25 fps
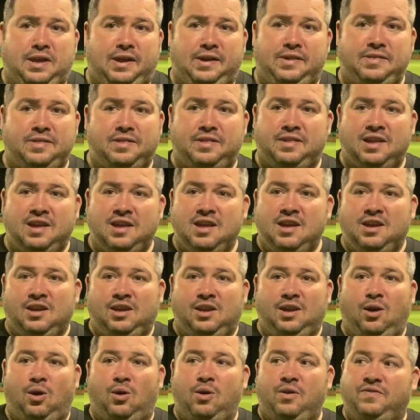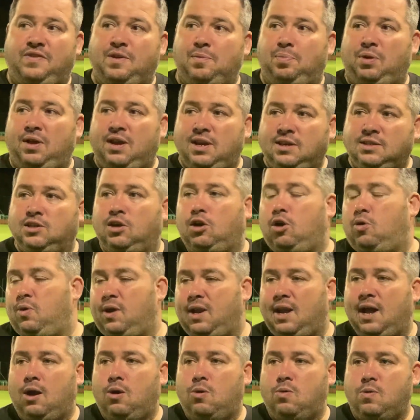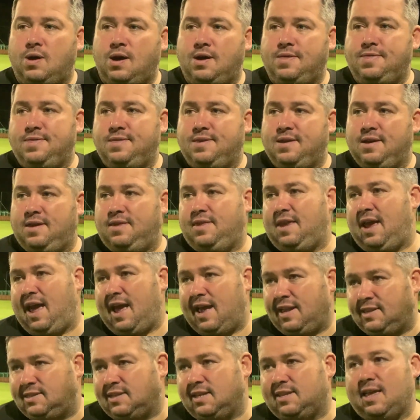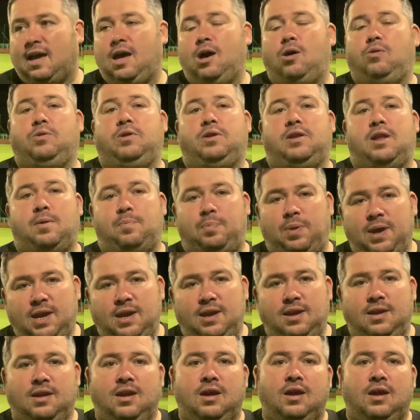And you know, if the players are going out and their heads are down and they're beat